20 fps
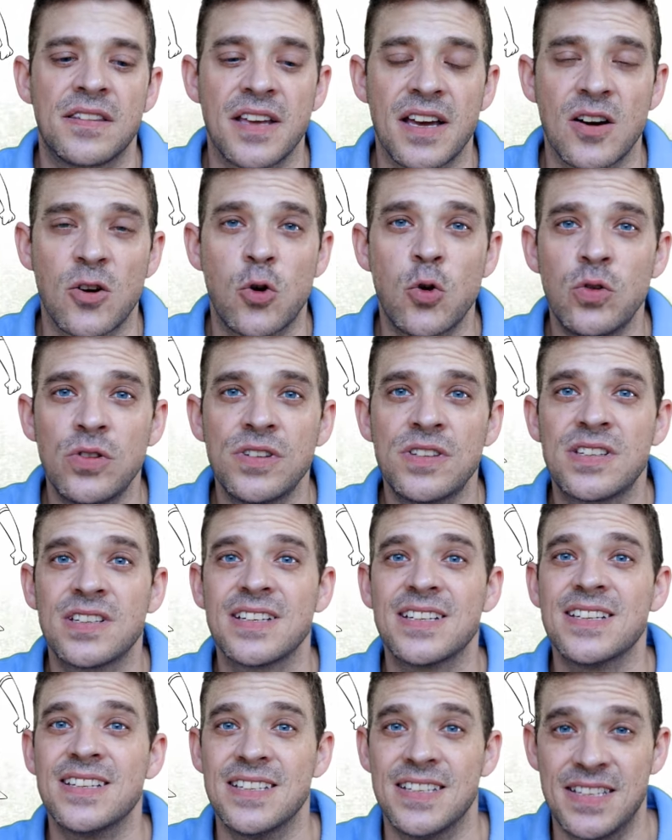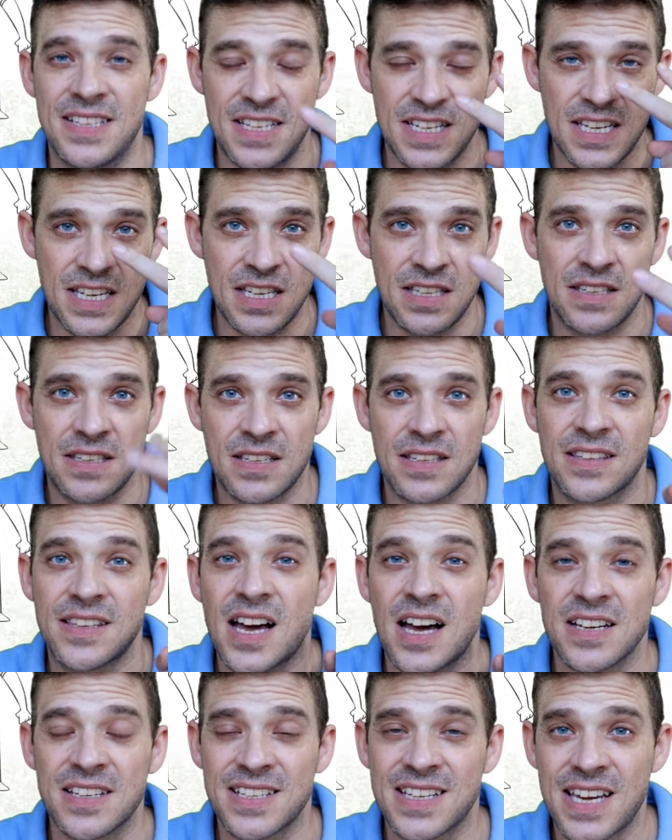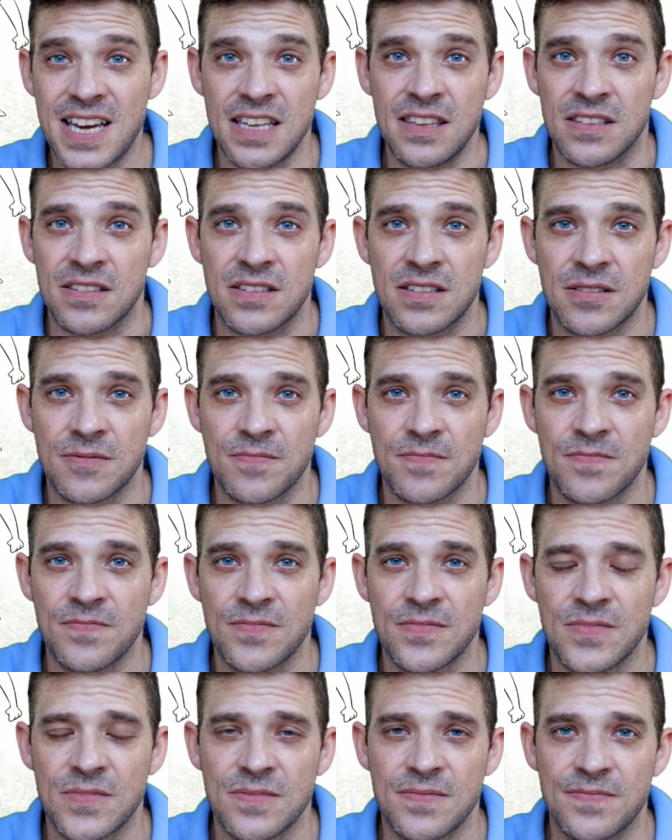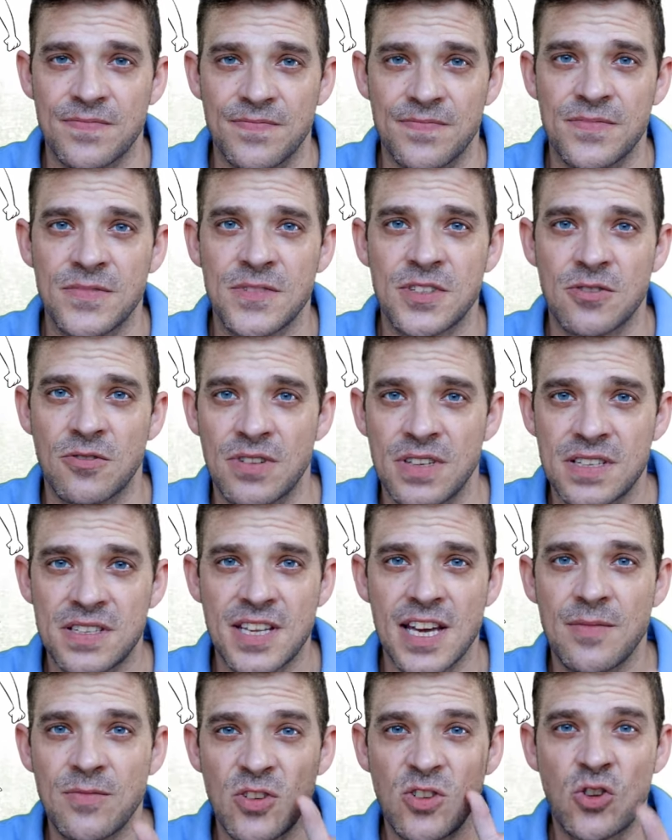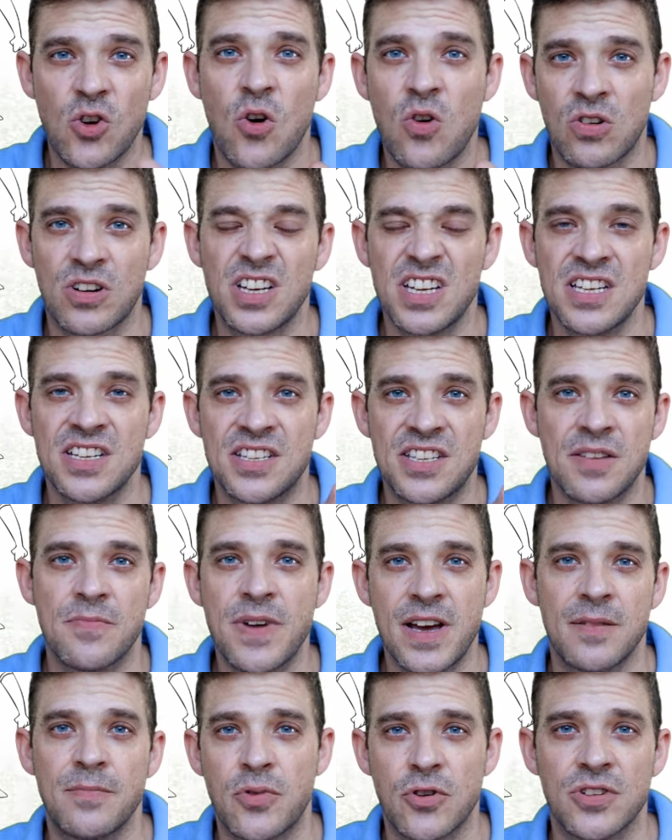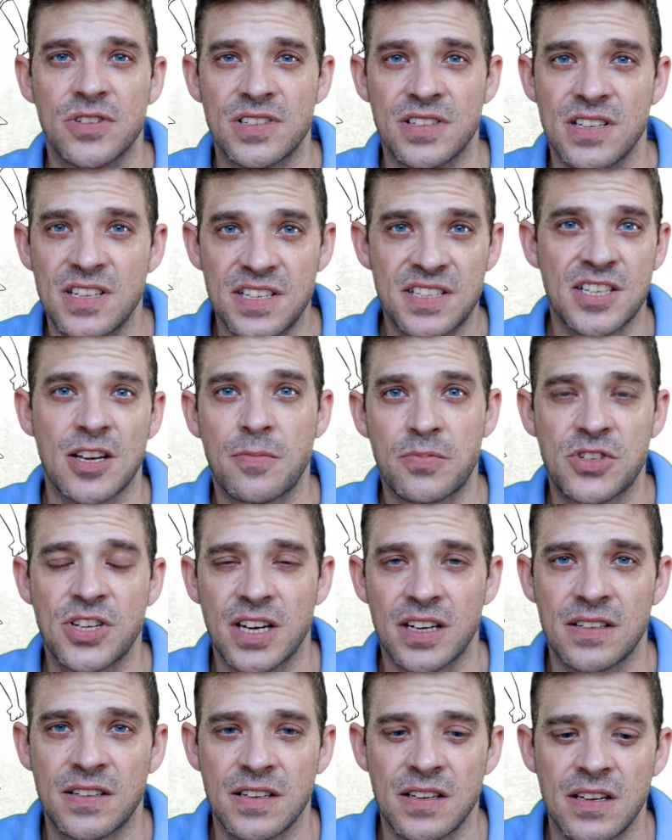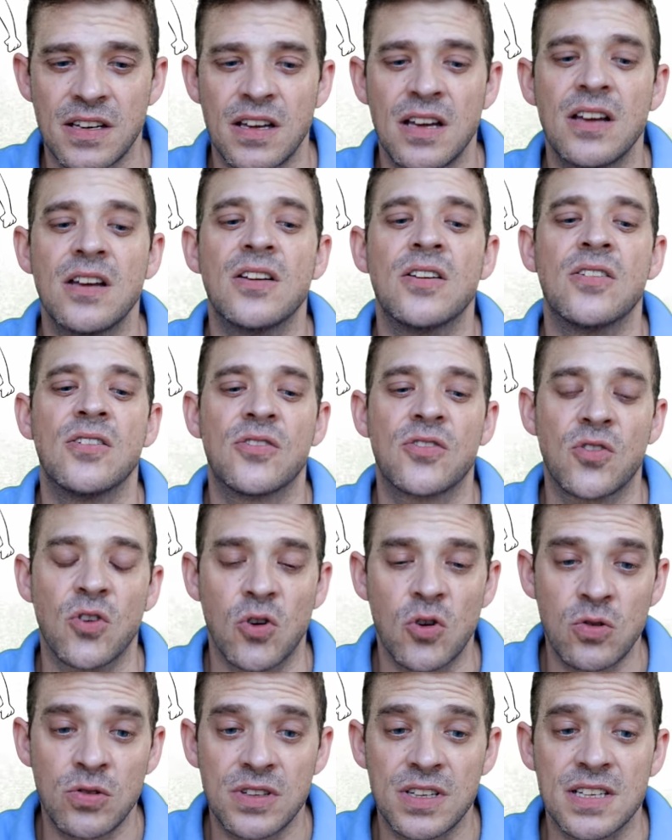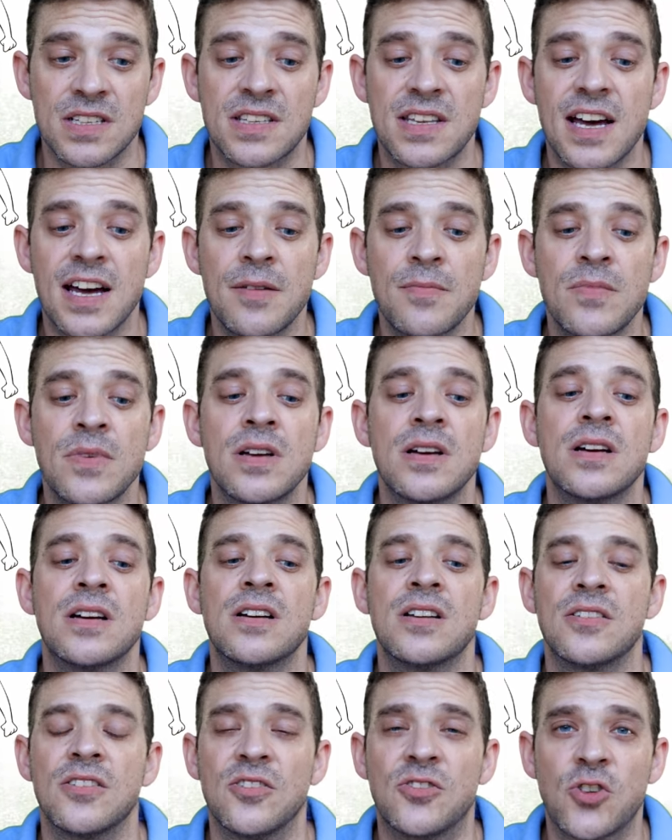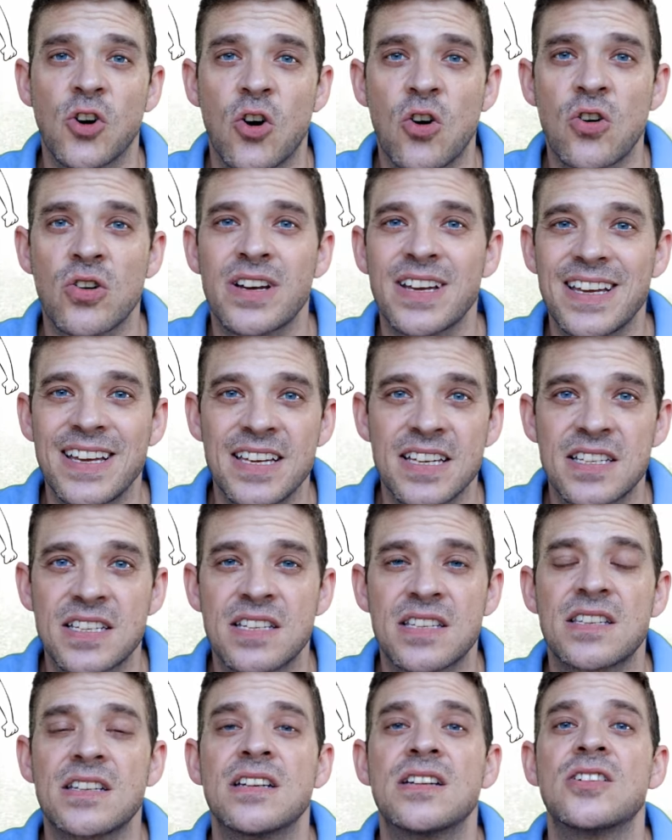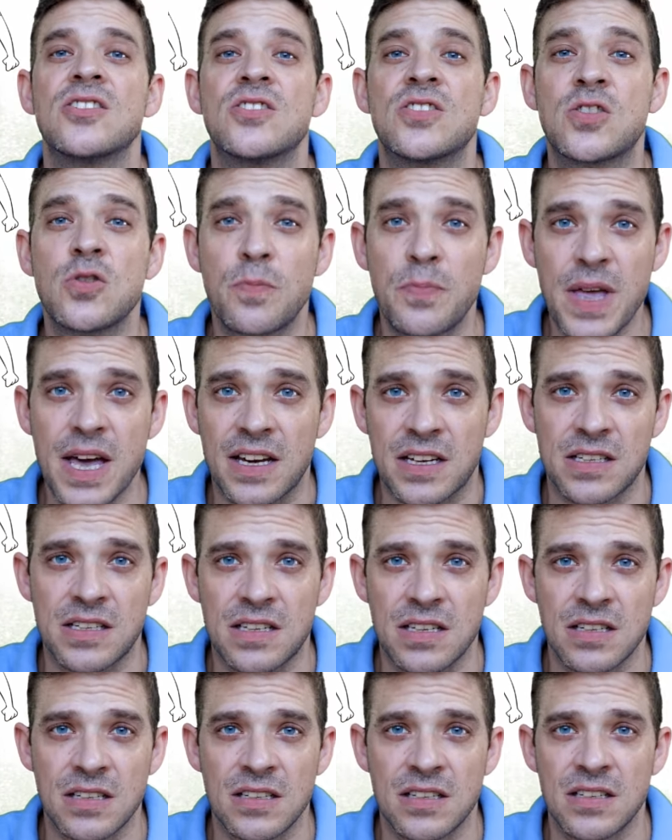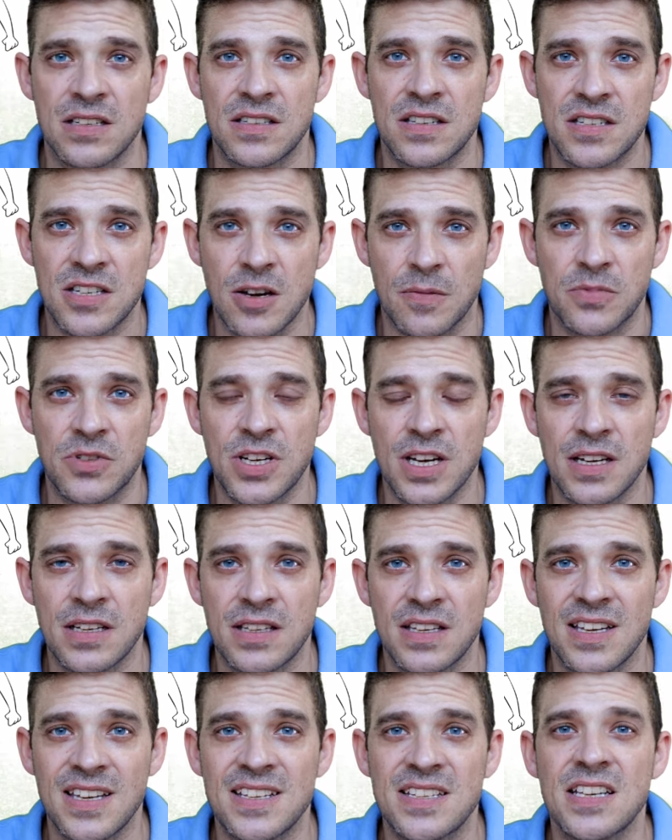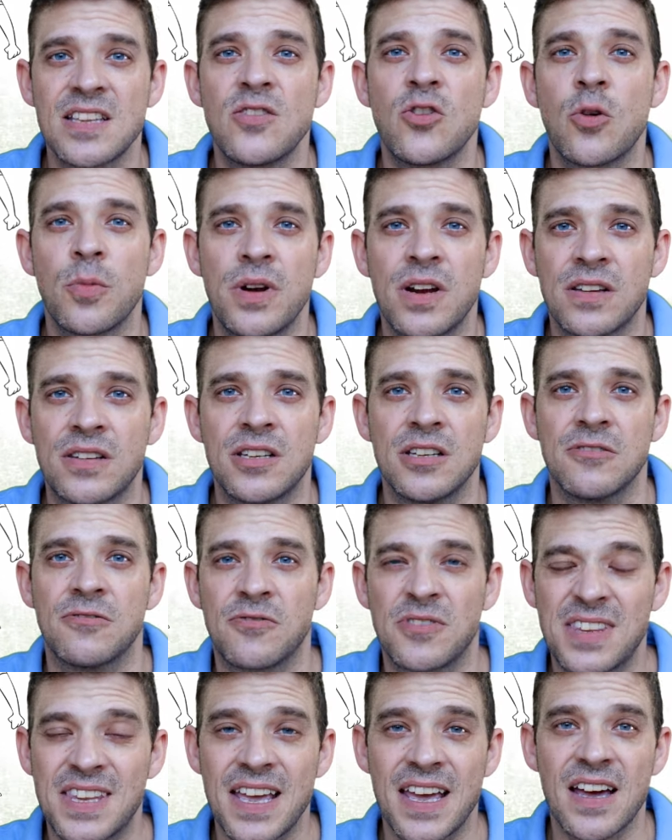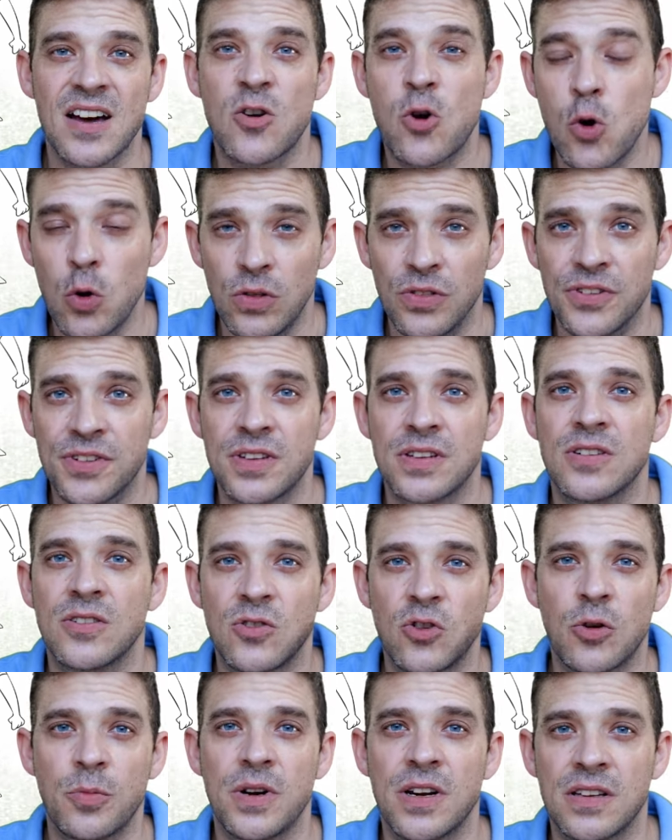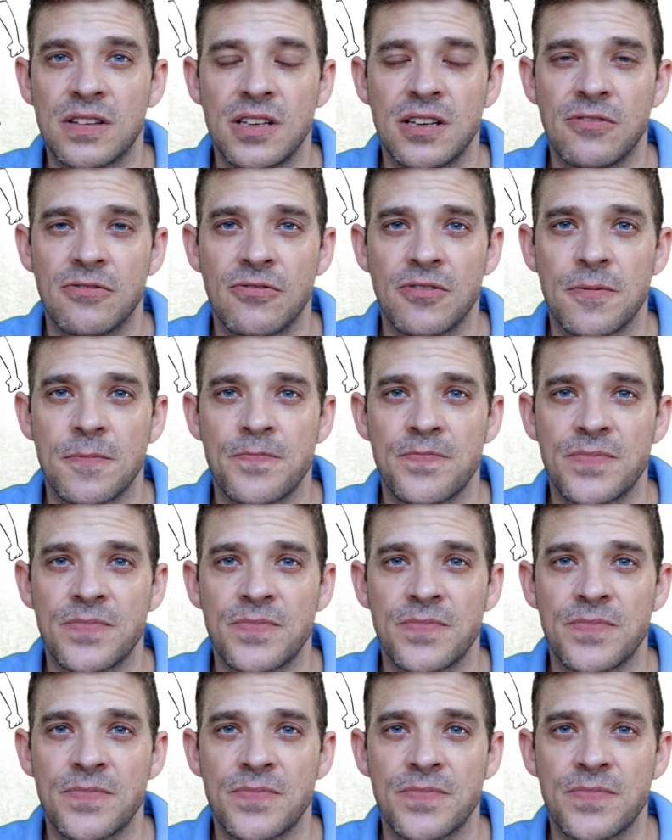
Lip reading: Der Hund sieht das Kind. So this time the dog is the main person, is subject. So this time the dog ist Subjekt. The subject is in nominativ. Der Hund, nominativ.